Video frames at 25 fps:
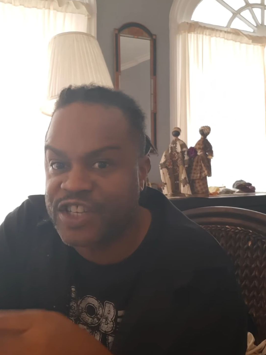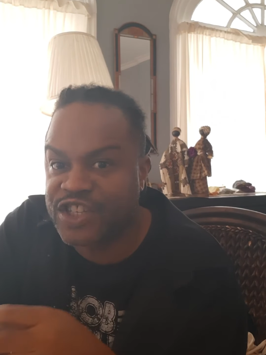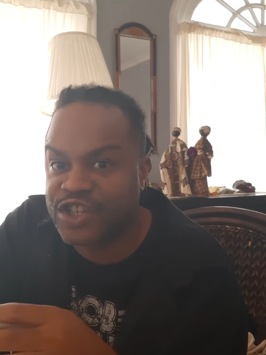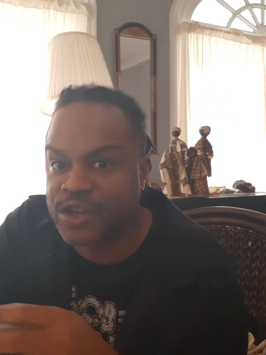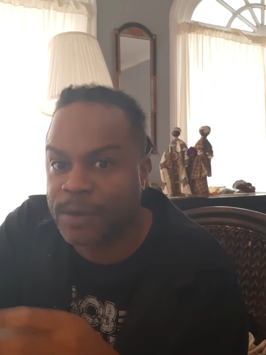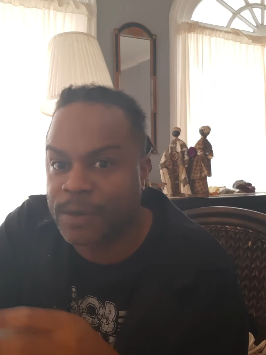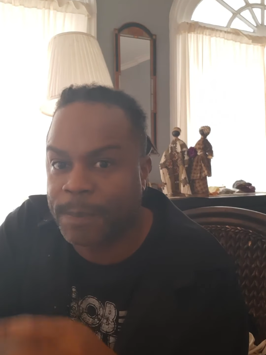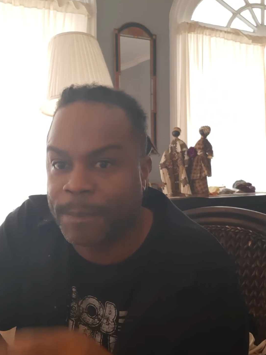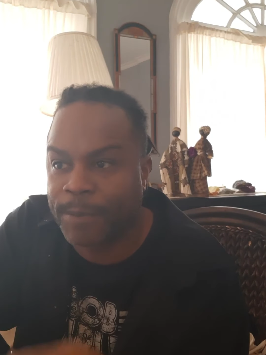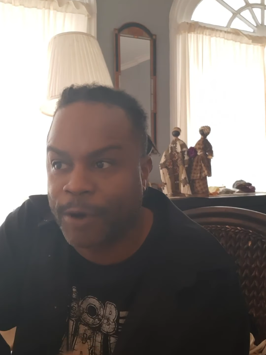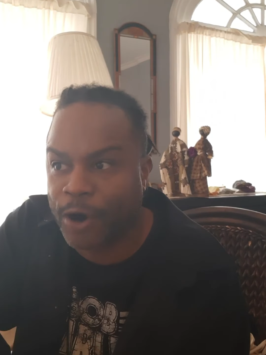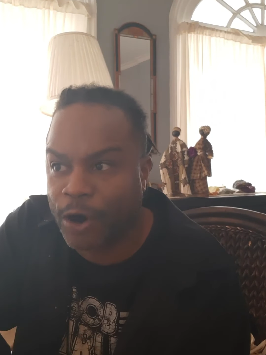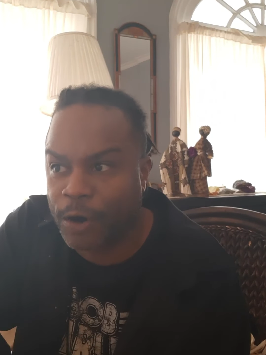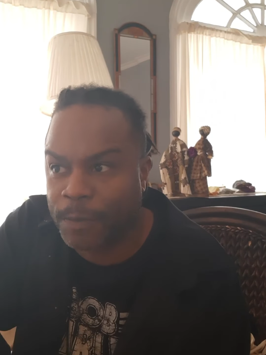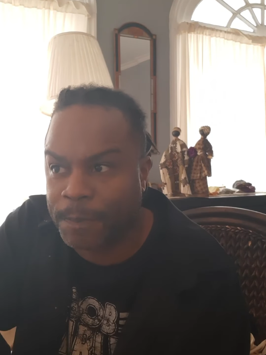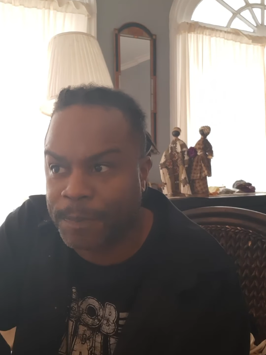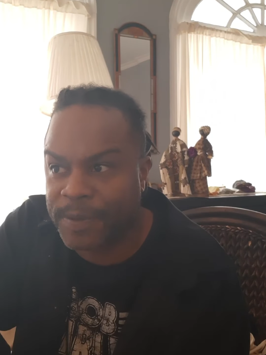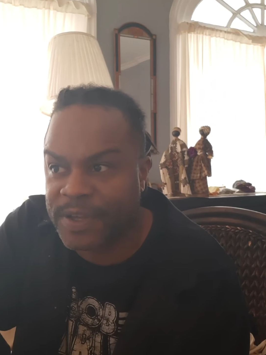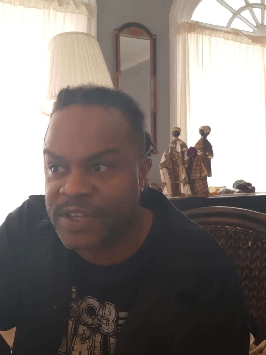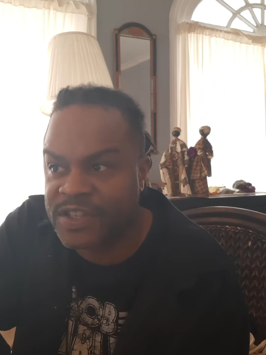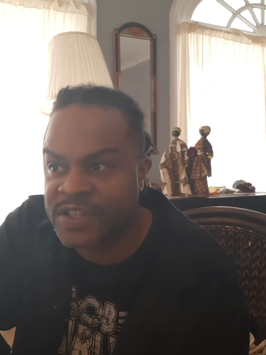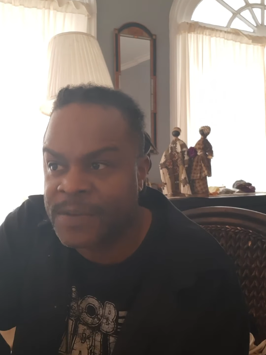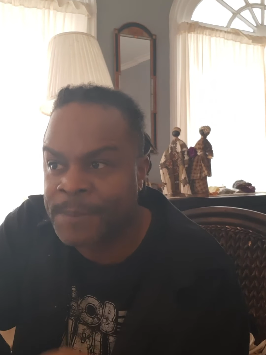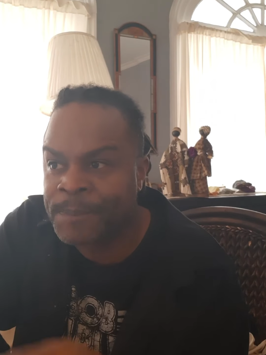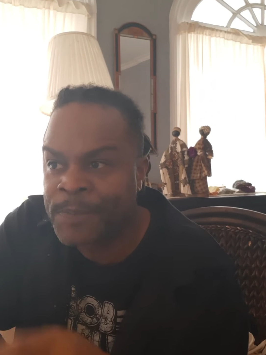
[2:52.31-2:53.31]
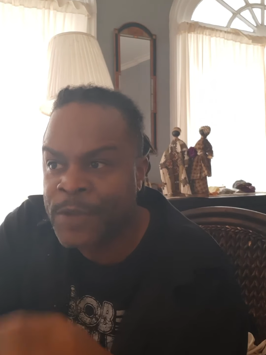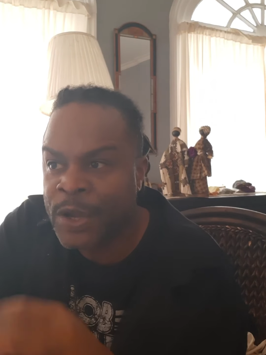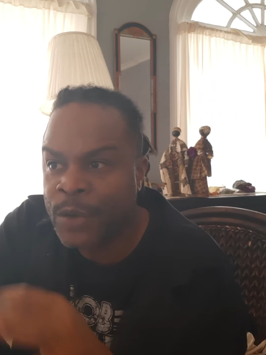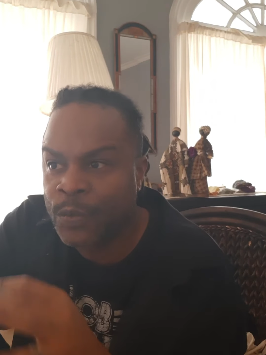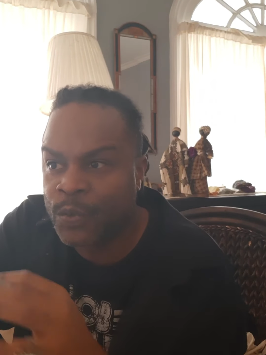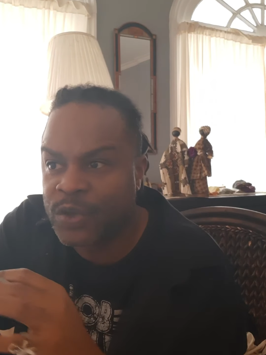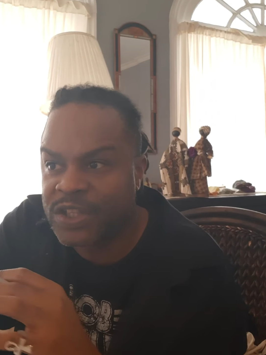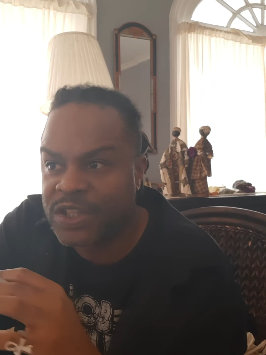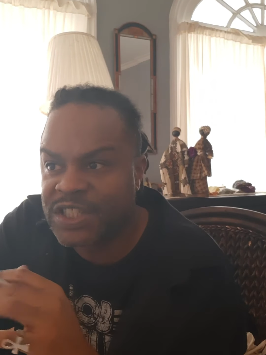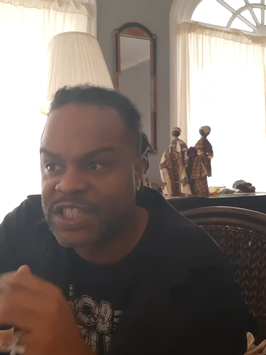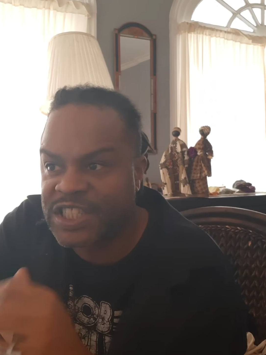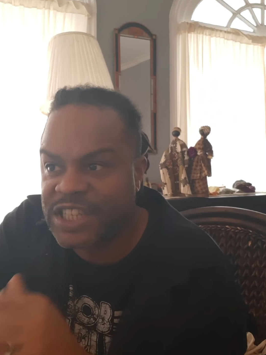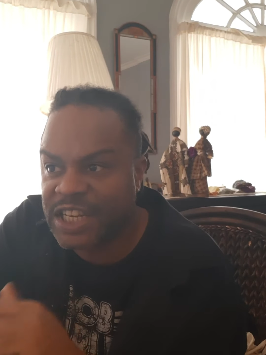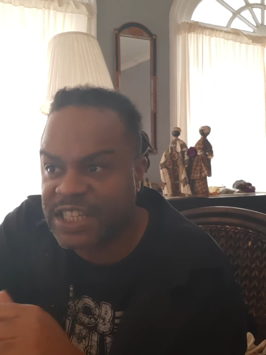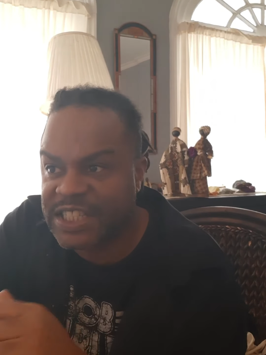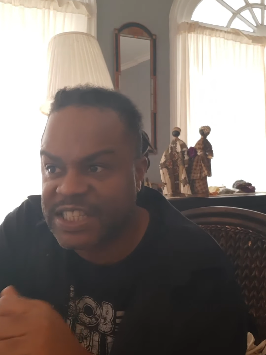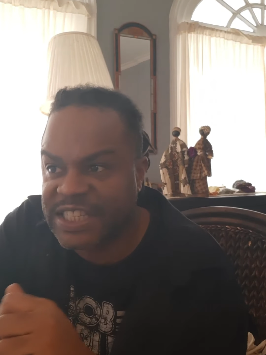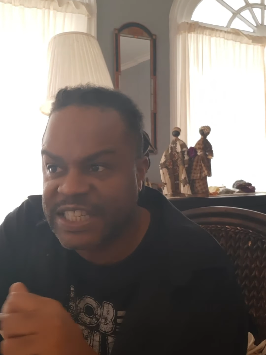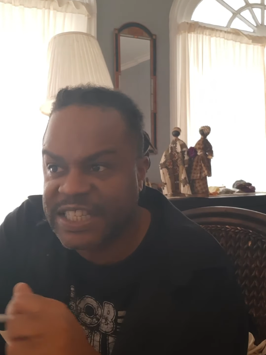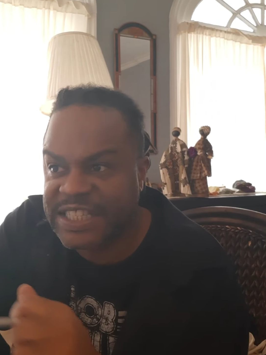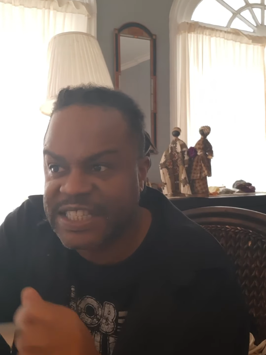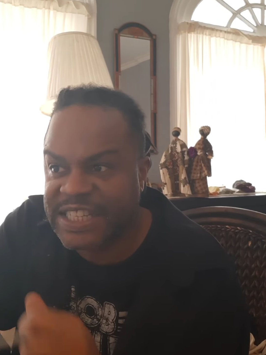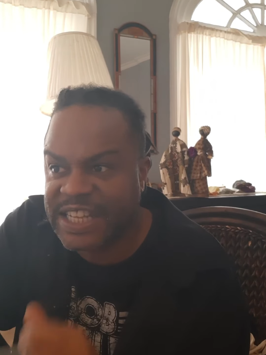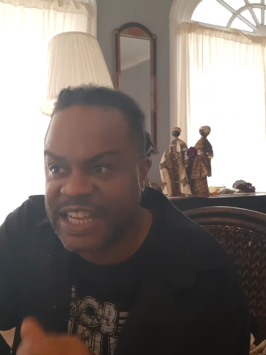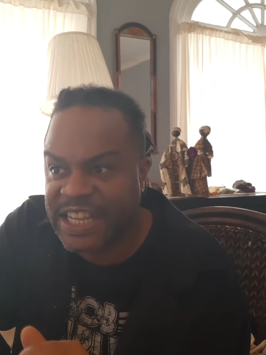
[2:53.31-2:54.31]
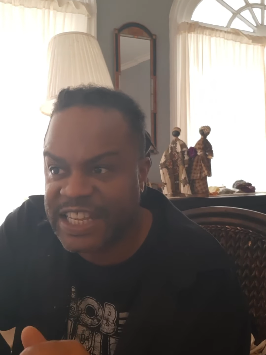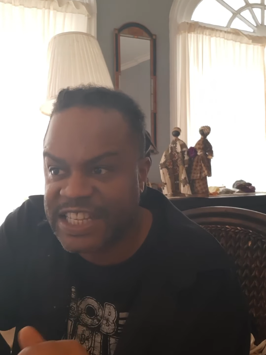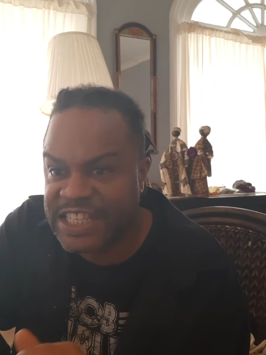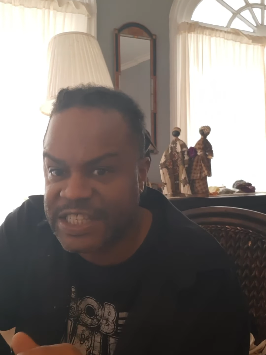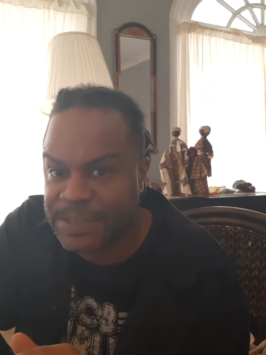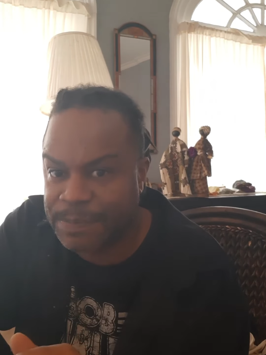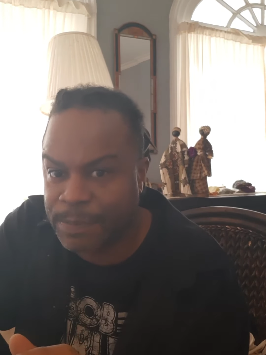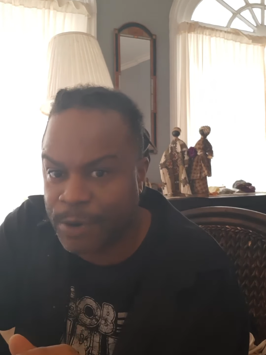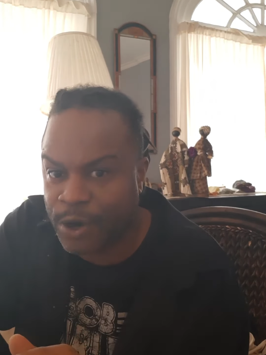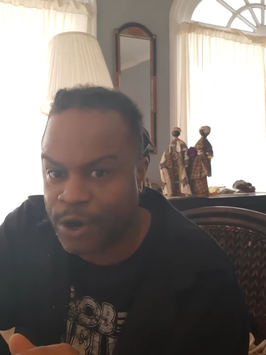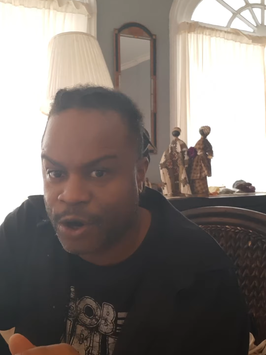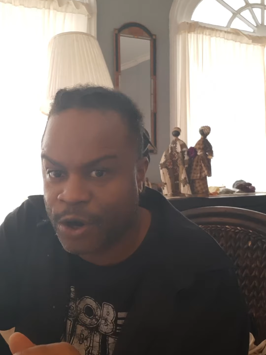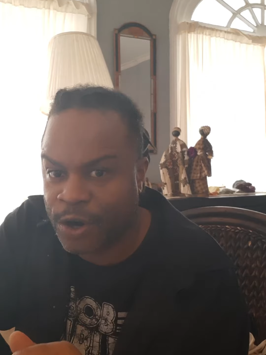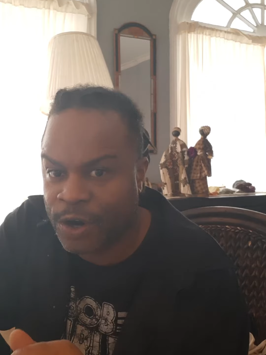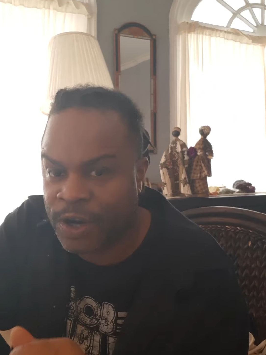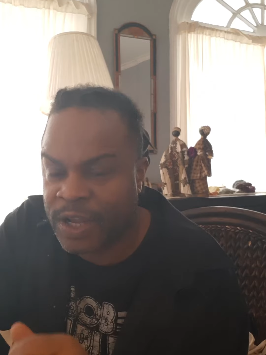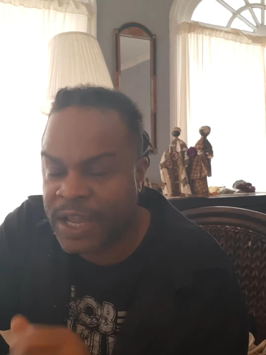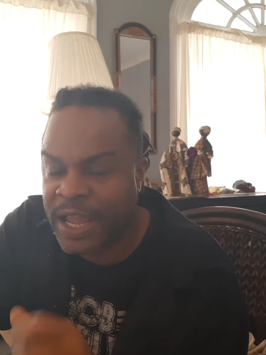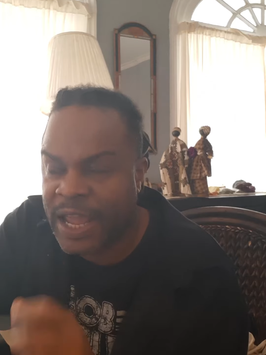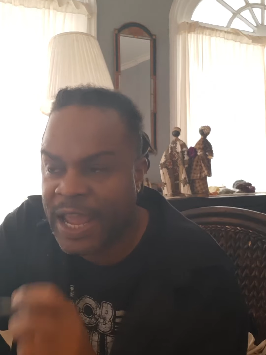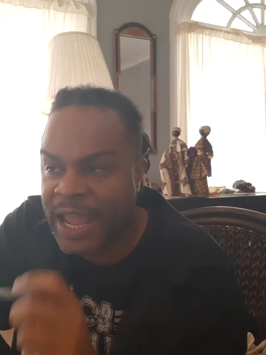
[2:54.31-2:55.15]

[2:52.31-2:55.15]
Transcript: to purpose was Justice Ginsburg,